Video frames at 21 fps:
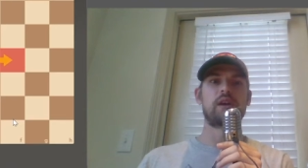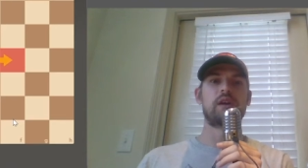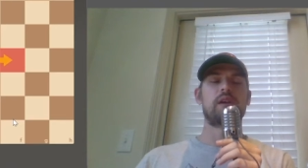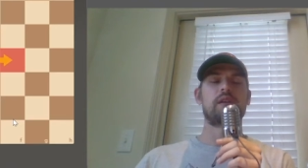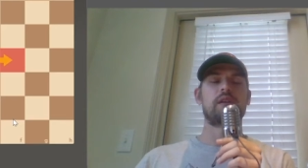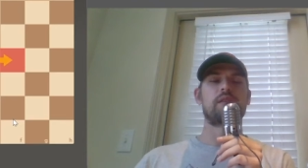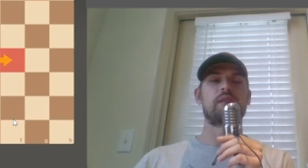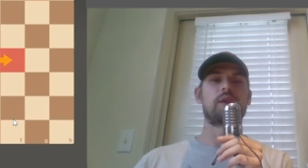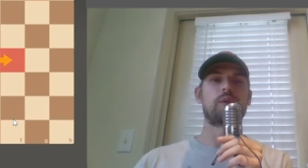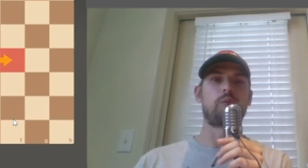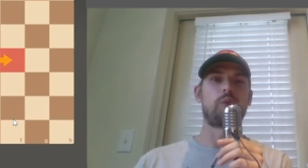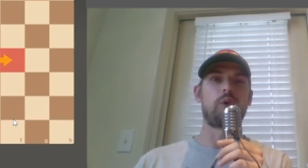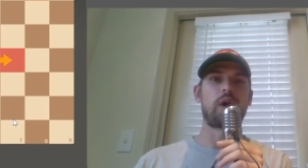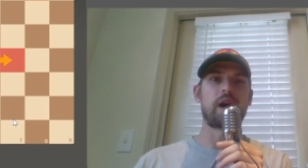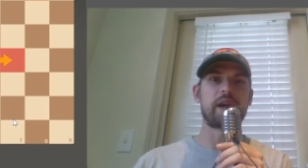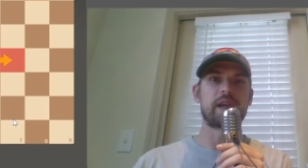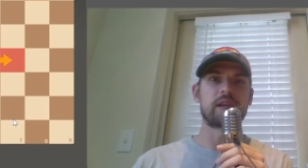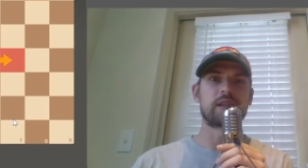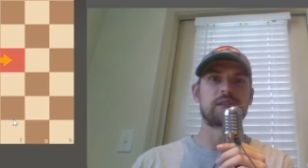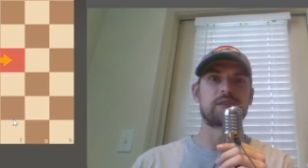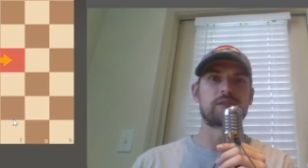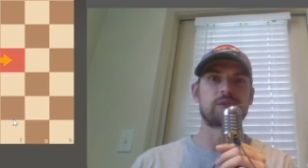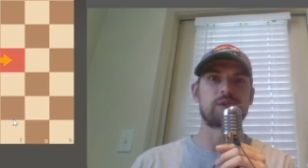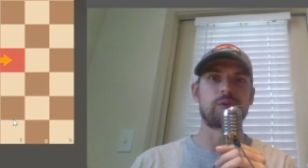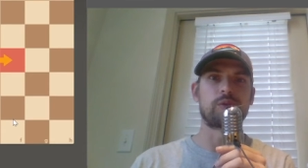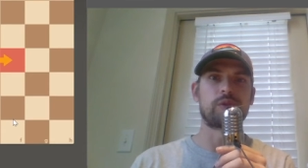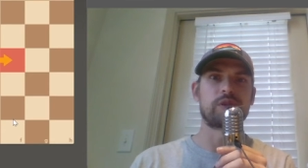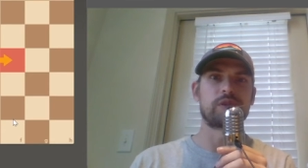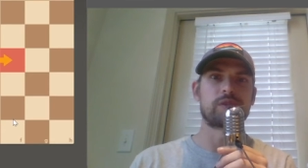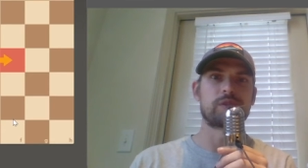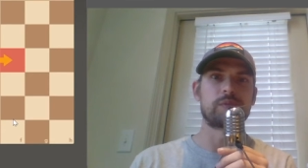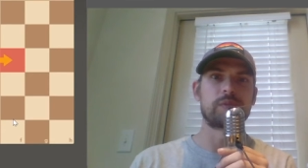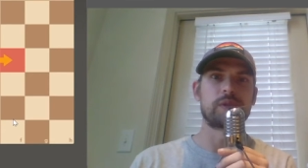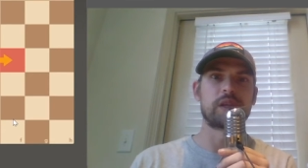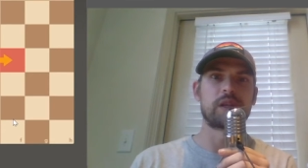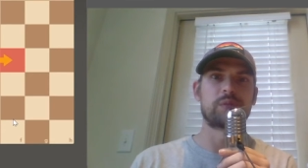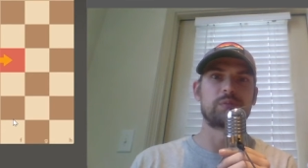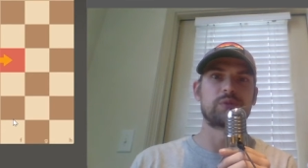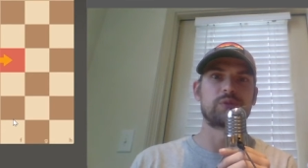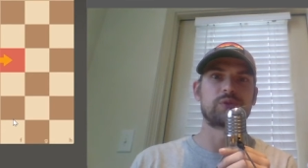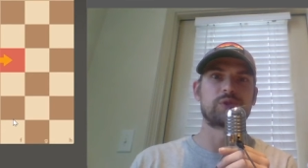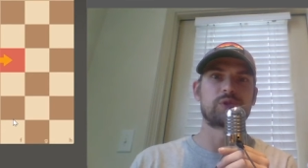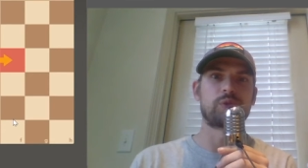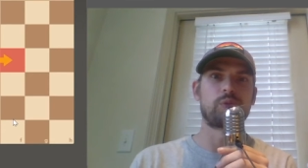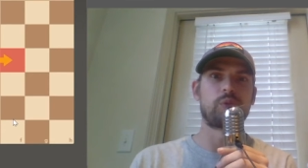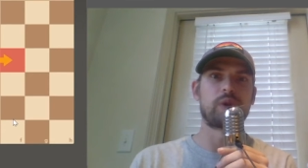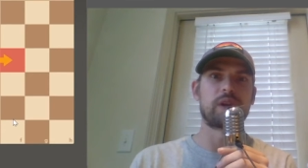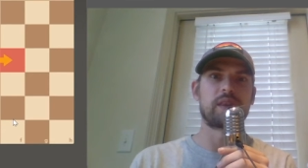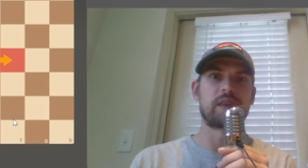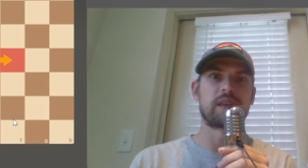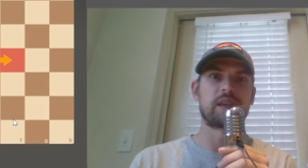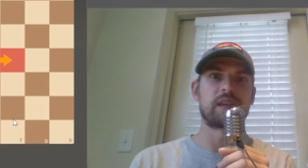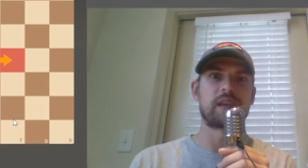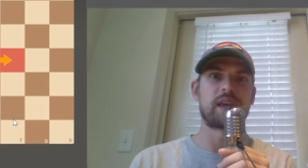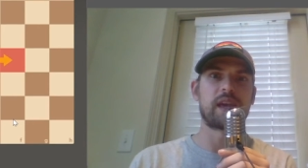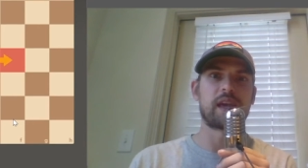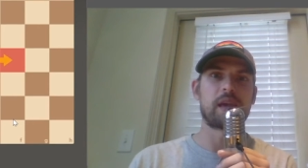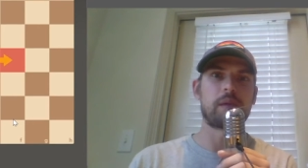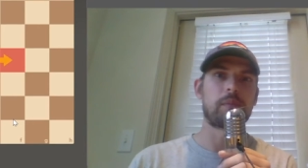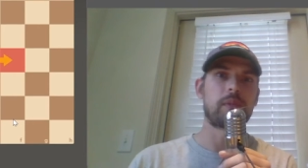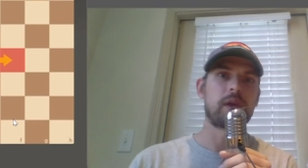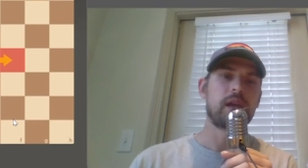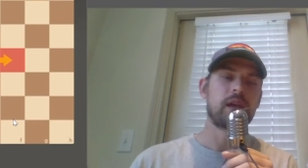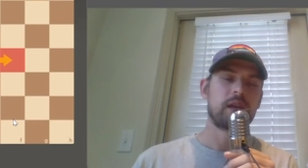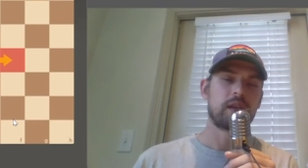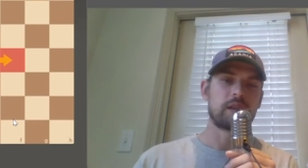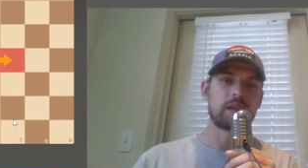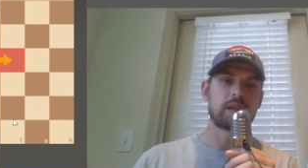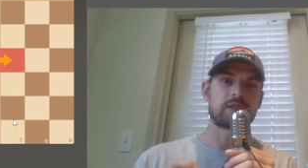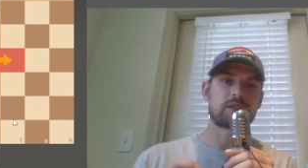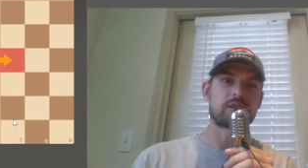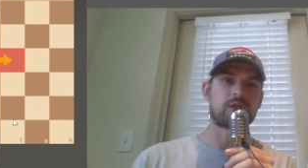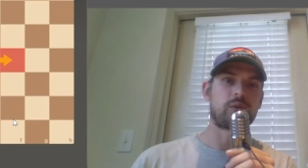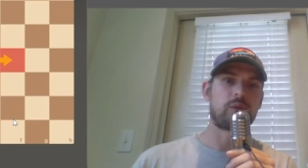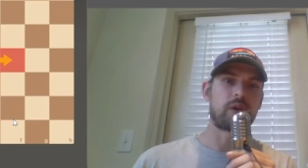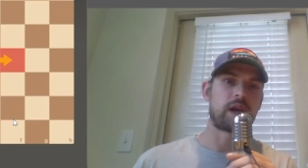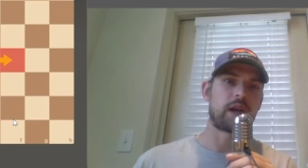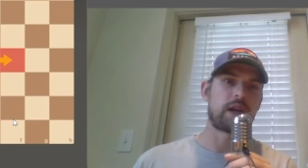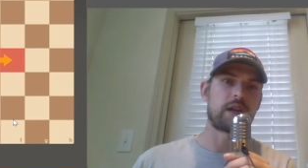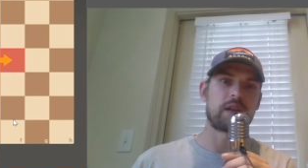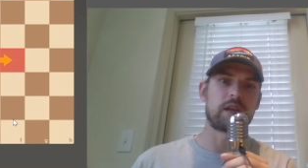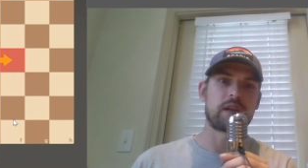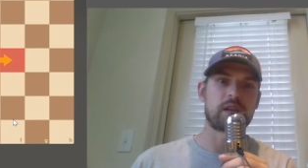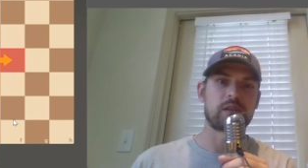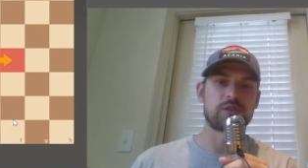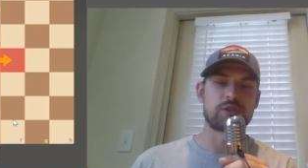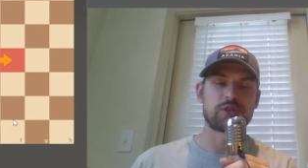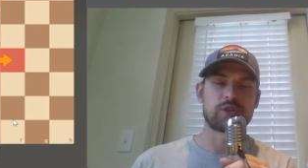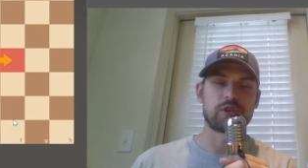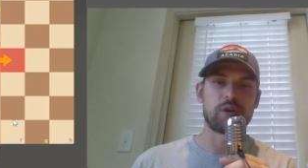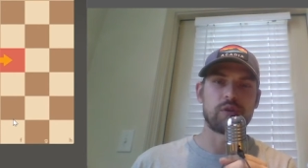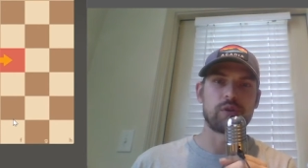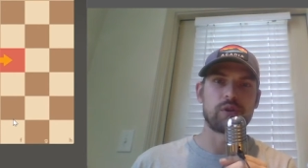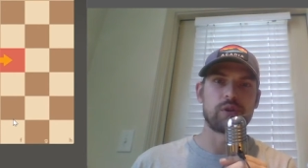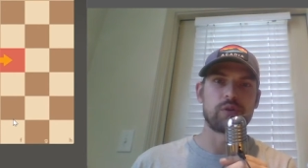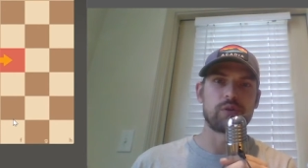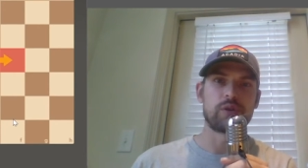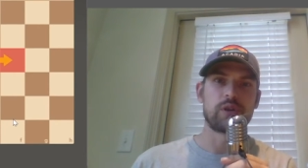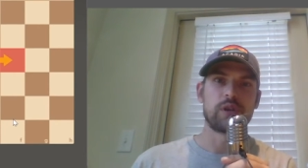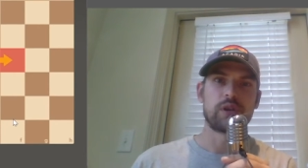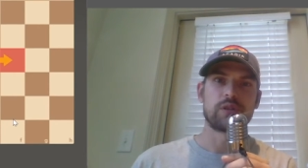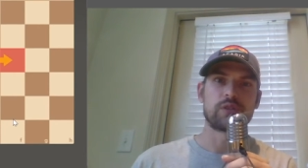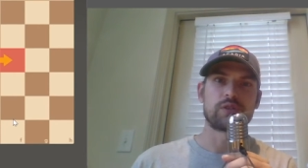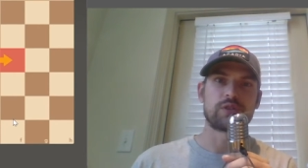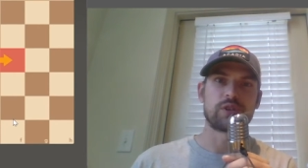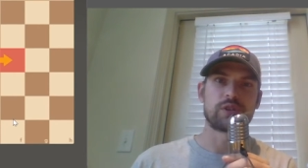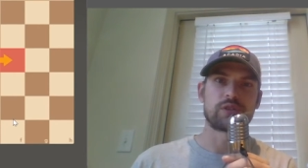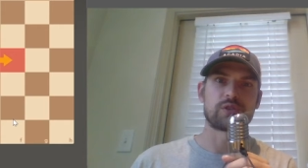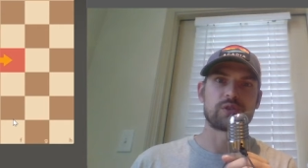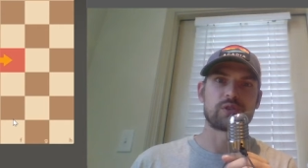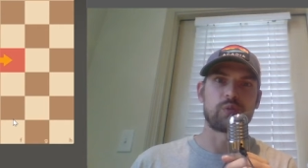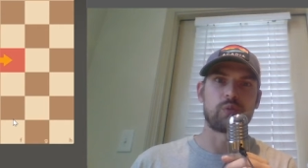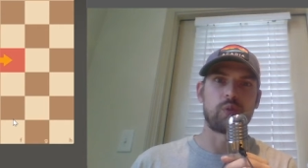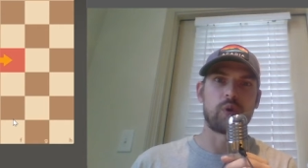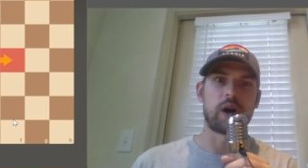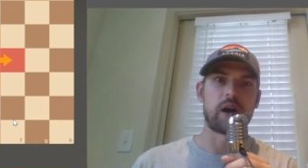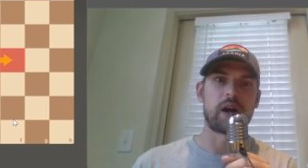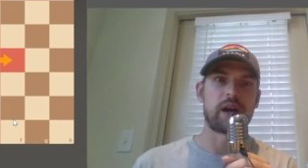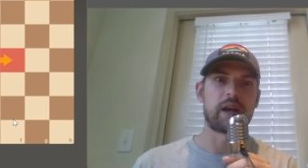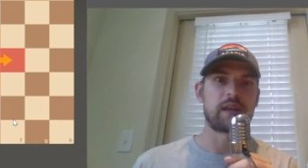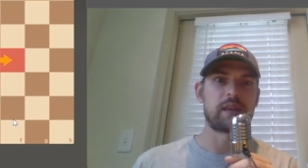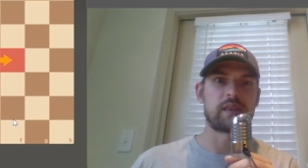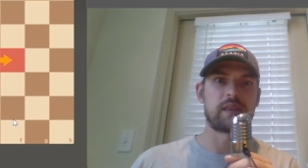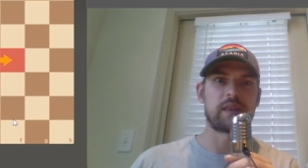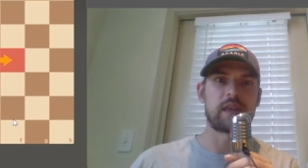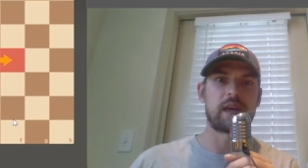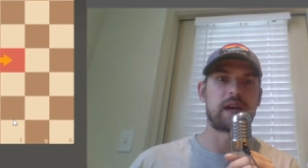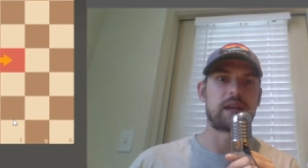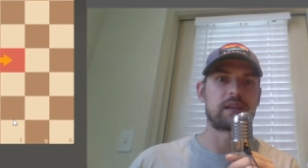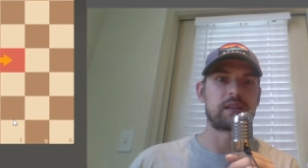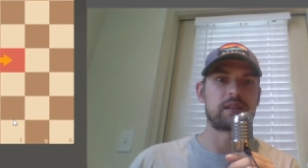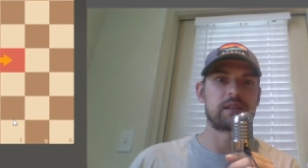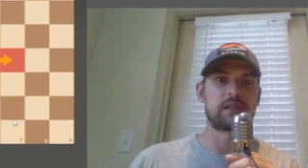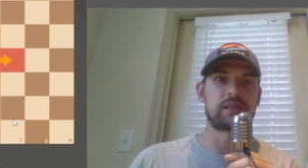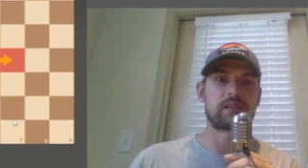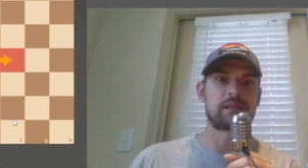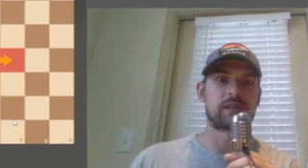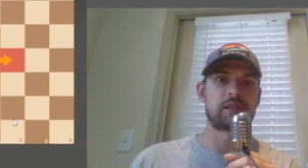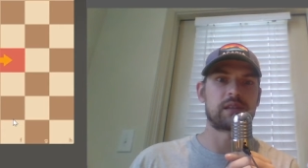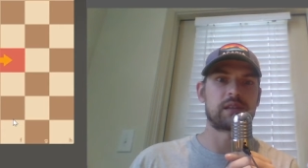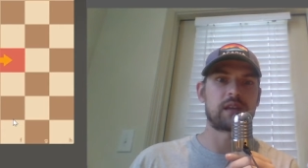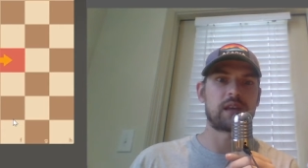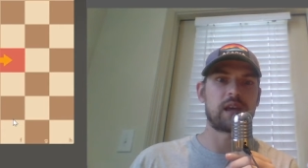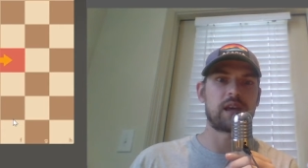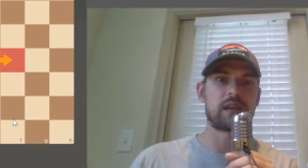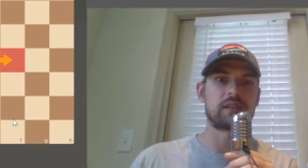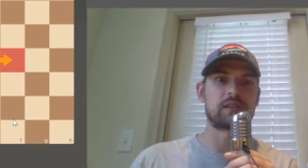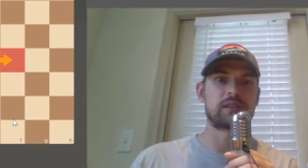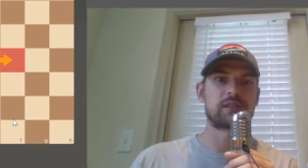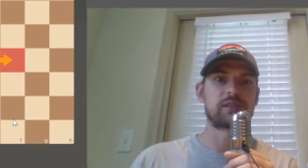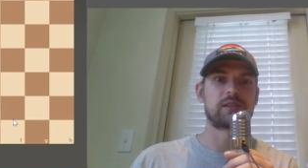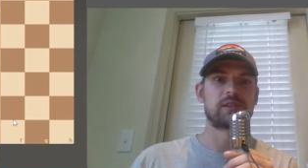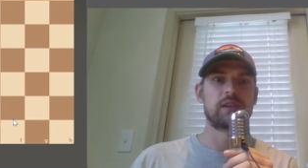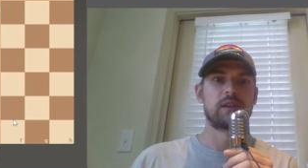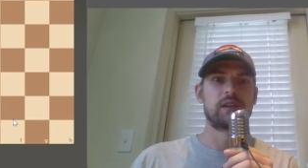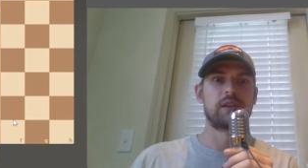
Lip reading: then white is going to be able to win the game. Let's go ahead and show you just why that is the case.